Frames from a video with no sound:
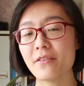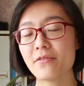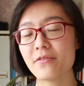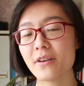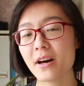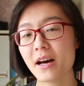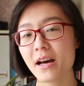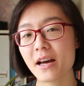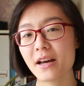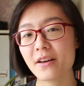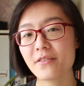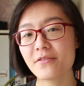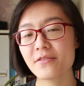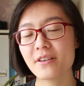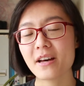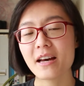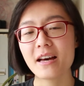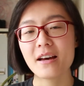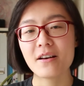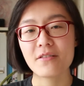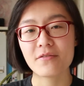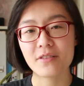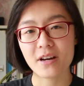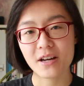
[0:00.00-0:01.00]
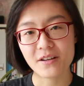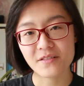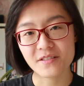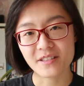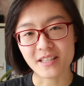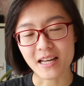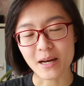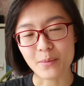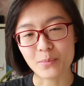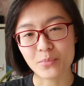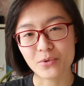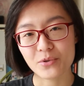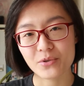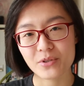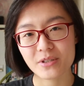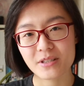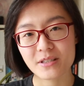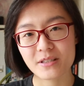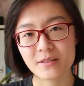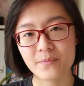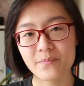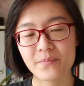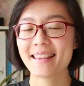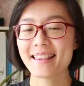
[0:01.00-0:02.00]
5 5-star
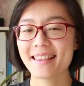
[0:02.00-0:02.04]
books.